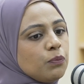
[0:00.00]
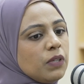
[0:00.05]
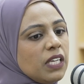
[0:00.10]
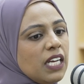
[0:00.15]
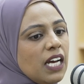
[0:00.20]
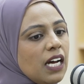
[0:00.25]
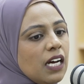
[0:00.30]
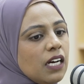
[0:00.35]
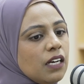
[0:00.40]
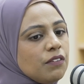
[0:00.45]
we
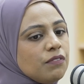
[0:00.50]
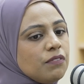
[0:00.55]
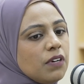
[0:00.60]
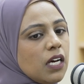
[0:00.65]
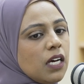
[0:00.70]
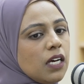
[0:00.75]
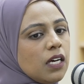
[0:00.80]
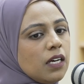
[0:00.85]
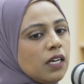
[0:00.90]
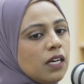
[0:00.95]
have
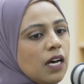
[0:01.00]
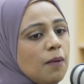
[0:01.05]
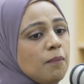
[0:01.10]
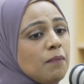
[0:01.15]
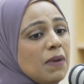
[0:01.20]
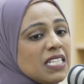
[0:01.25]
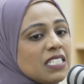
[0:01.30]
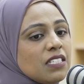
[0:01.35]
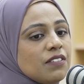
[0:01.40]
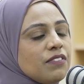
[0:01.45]
a
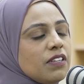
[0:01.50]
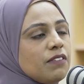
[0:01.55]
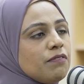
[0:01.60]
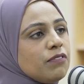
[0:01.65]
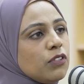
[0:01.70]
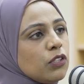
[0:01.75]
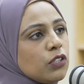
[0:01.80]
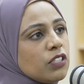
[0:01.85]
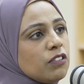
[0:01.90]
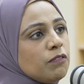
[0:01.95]
massive
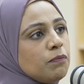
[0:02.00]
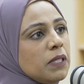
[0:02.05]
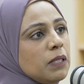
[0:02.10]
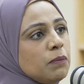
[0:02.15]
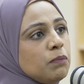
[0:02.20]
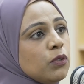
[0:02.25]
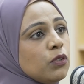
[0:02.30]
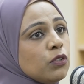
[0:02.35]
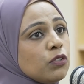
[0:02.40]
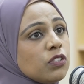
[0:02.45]
influx of
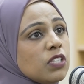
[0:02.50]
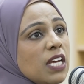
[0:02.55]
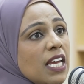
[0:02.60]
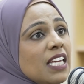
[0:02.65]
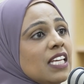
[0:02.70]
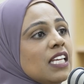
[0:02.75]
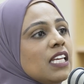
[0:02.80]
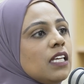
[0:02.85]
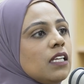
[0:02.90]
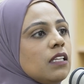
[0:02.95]
people
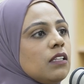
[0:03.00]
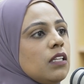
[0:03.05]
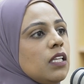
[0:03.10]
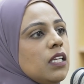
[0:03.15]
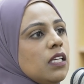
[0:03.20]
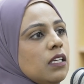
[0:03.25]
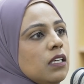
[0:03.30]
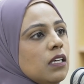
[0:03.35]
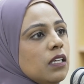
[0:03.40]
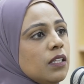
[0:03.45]
taking the